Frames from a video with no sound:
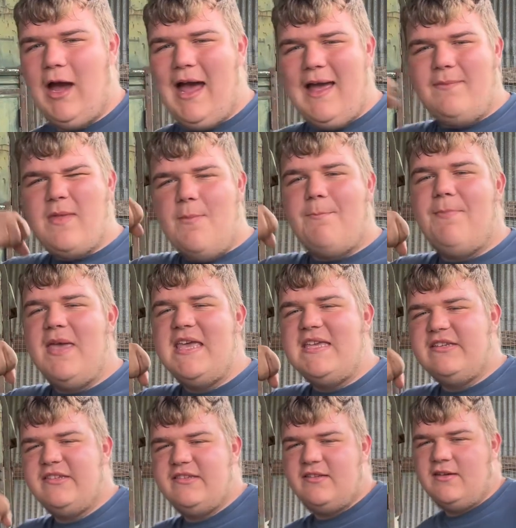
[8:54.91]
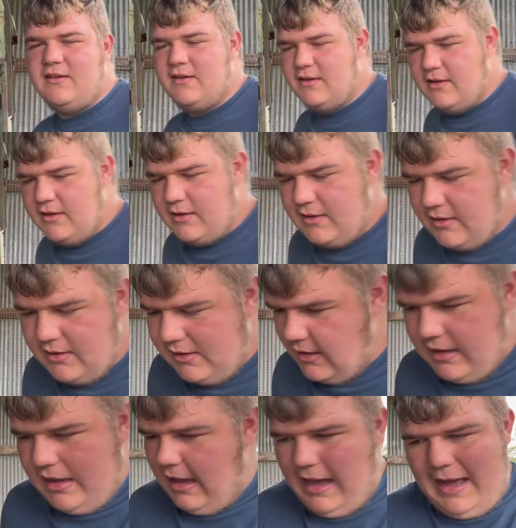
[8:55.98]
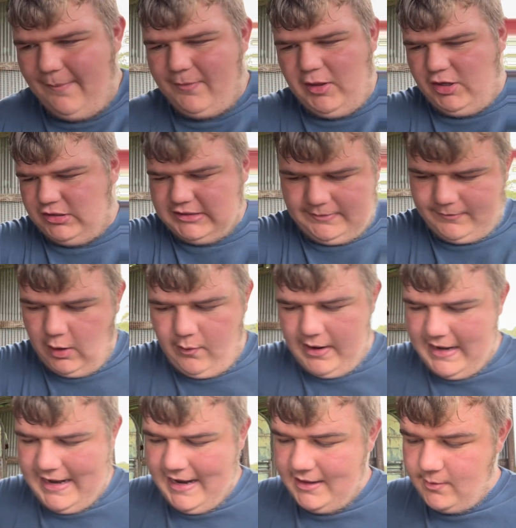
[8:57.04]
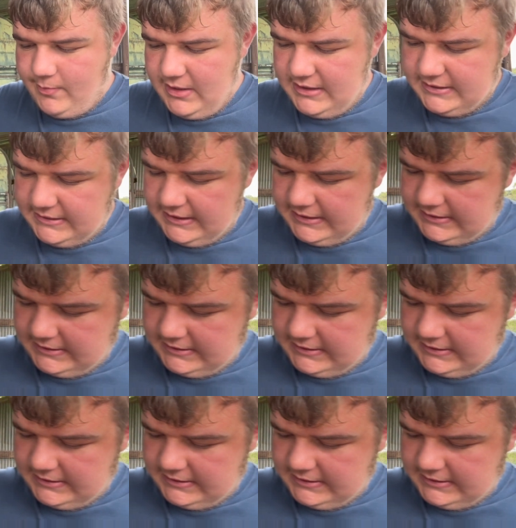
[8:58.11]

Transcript: I am the beast. I'm not. I'm nowhere near the beast.